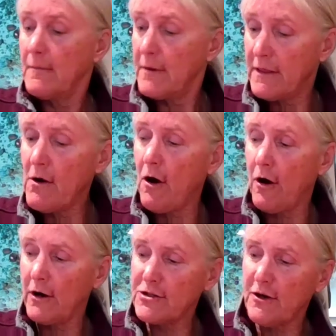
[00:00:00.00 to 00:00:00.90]
but there
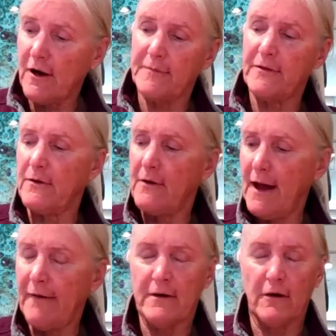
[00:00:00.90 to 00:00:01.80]
are shops that
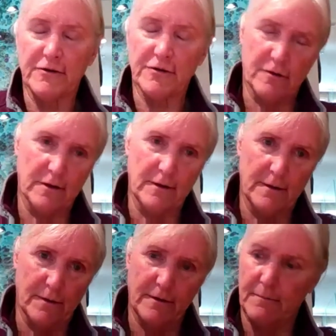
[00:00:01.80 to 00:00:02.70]
are
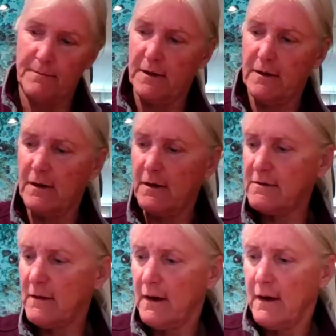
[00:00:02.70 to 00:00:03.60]
struggling with it
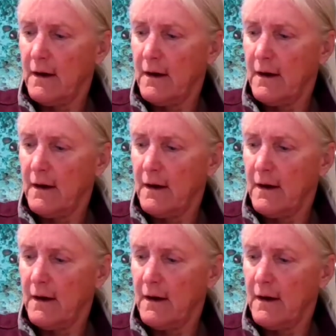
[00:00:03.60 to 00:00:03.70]
because